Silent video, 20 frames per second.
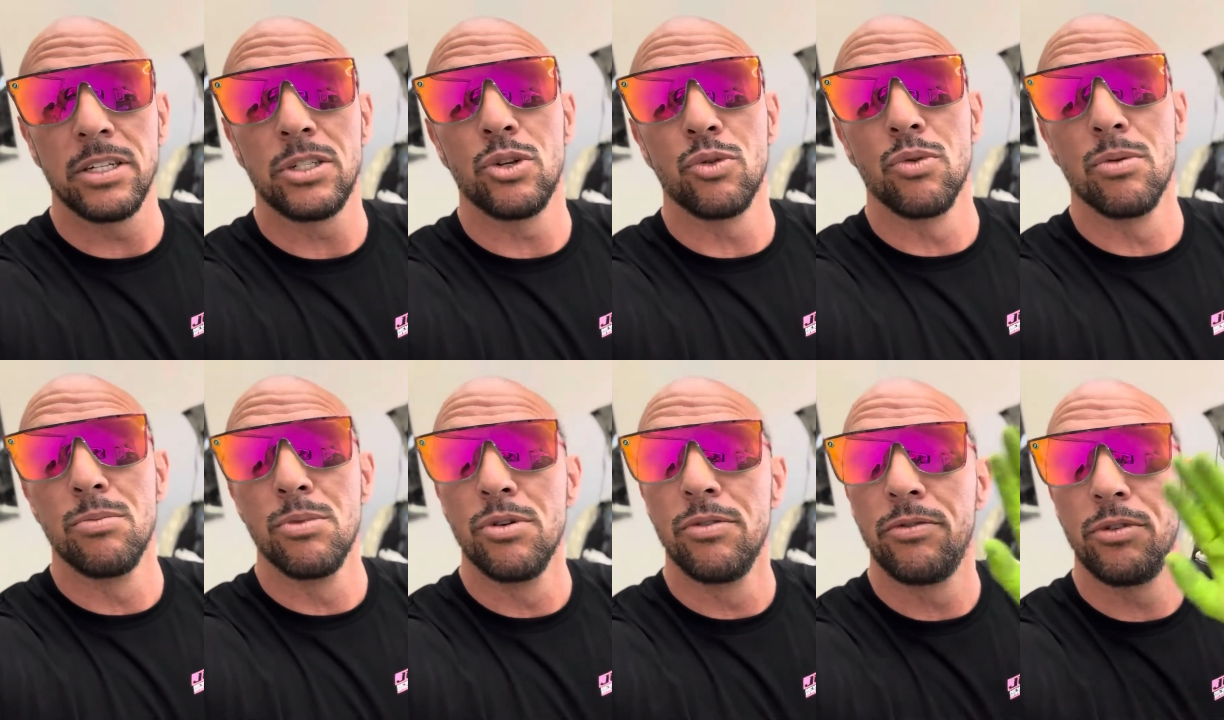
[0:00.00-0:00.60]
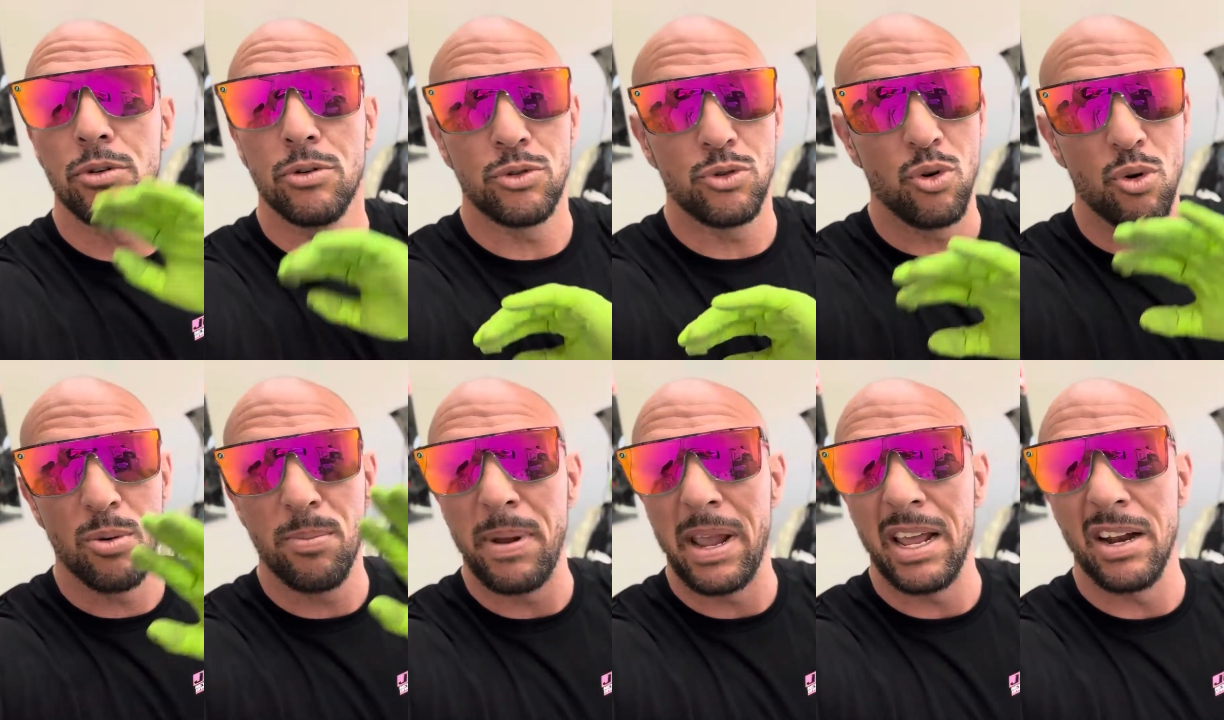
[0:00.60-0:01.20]
to remove your
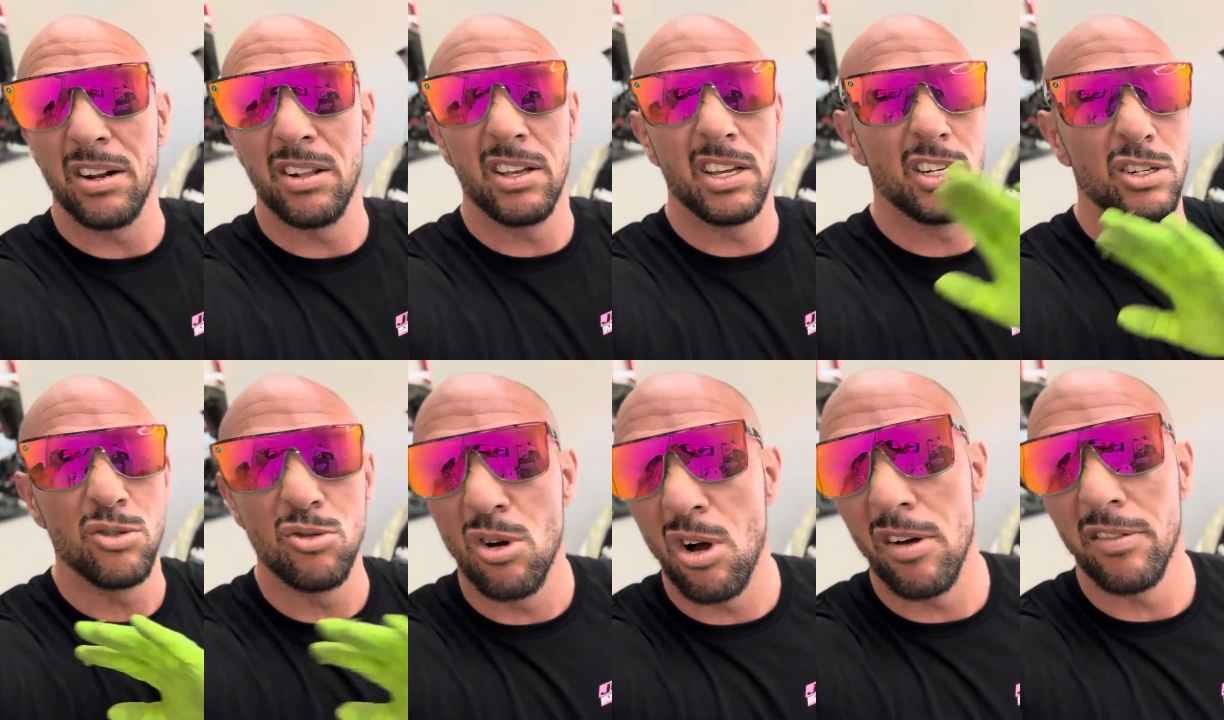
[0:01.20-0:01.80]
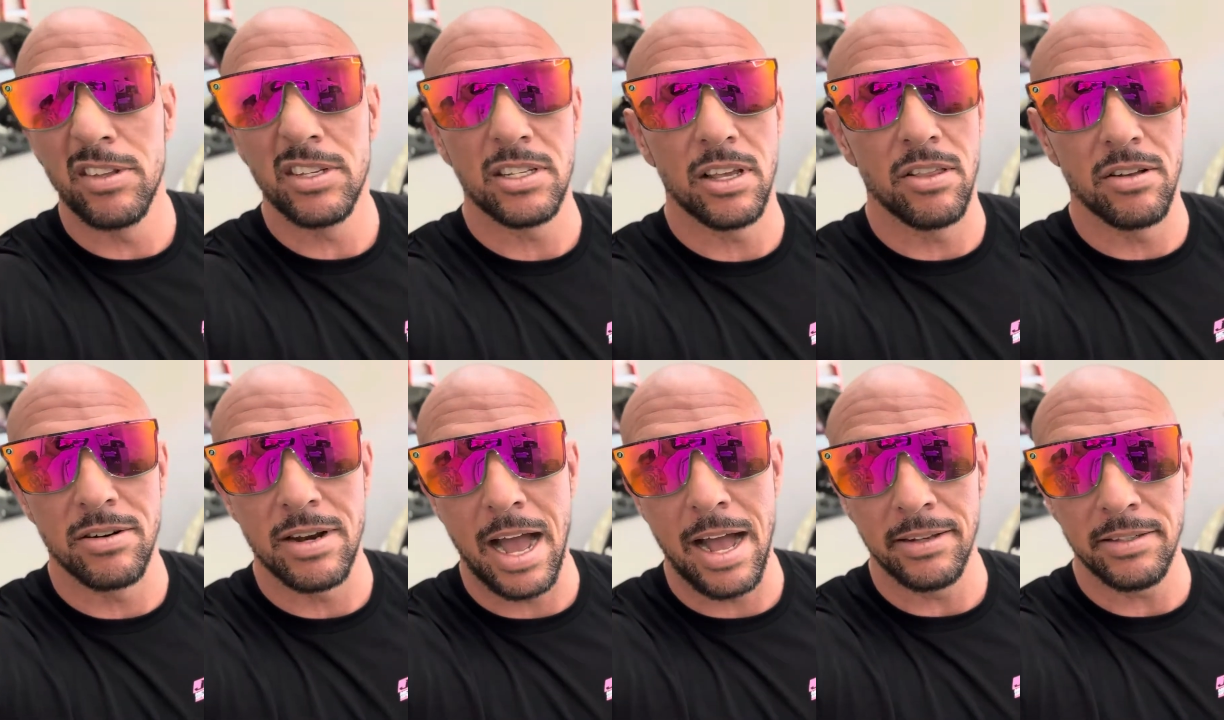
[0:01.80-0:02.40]
door panel and do all this other
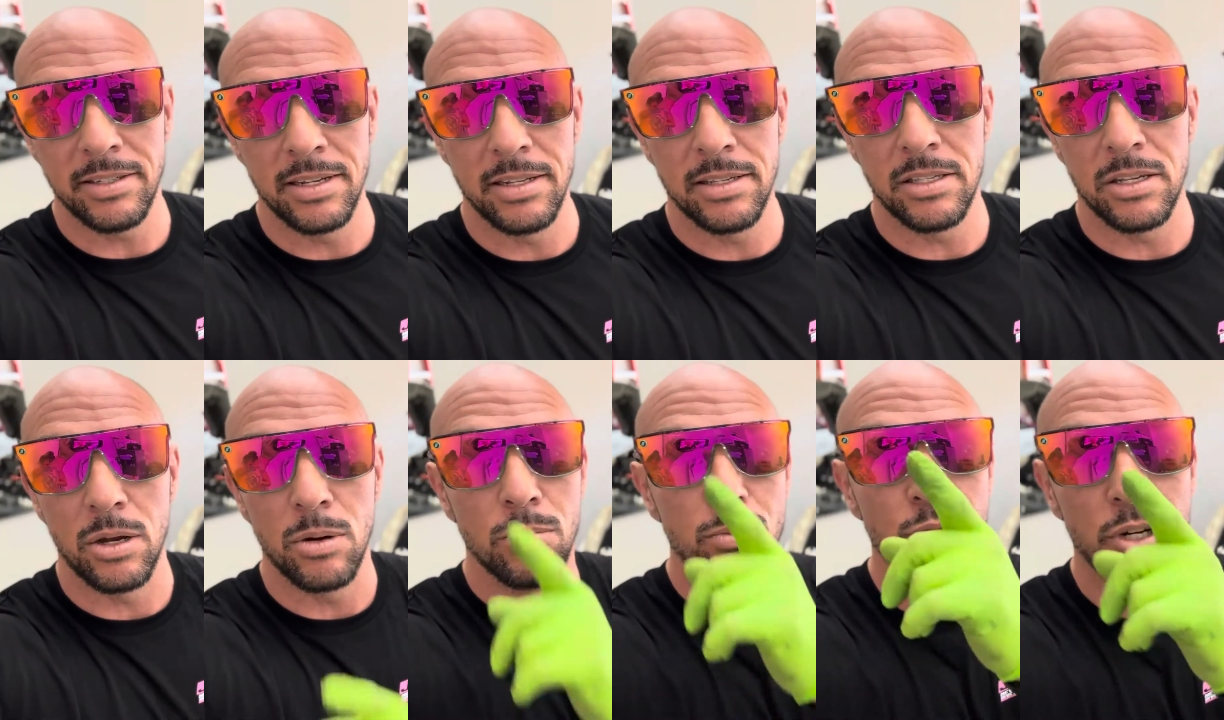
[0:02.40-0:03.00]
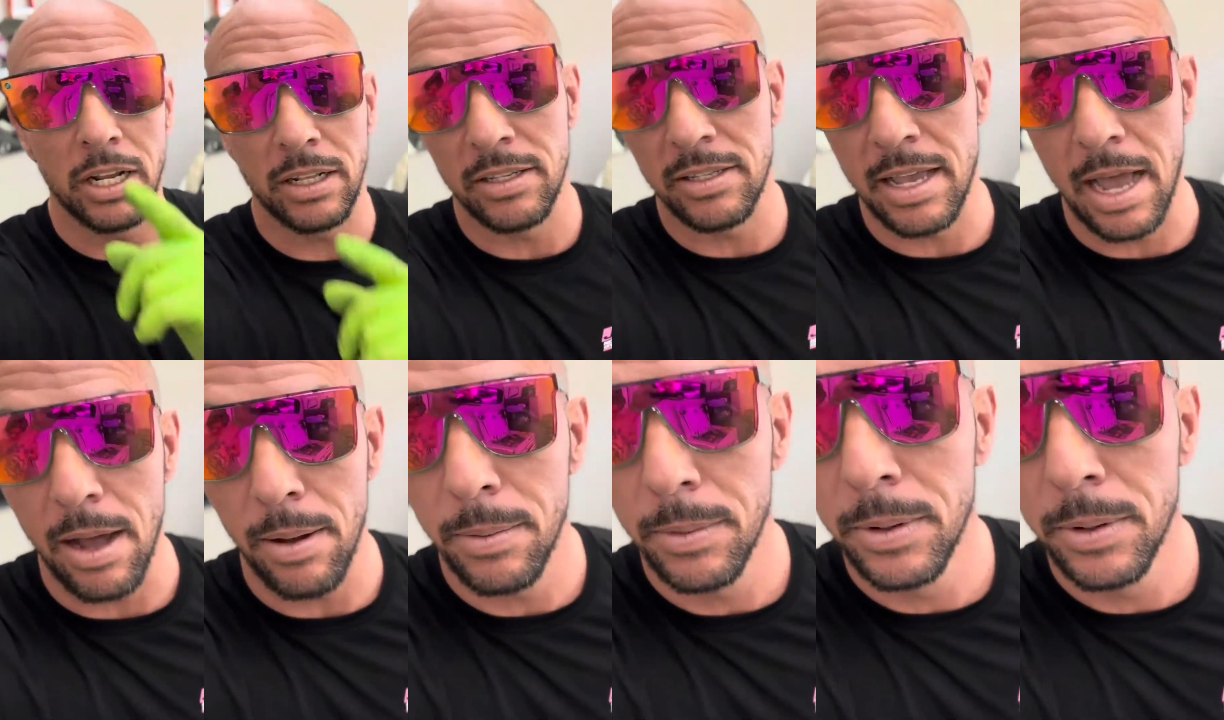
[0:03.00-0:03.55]
nonsense. So check this out.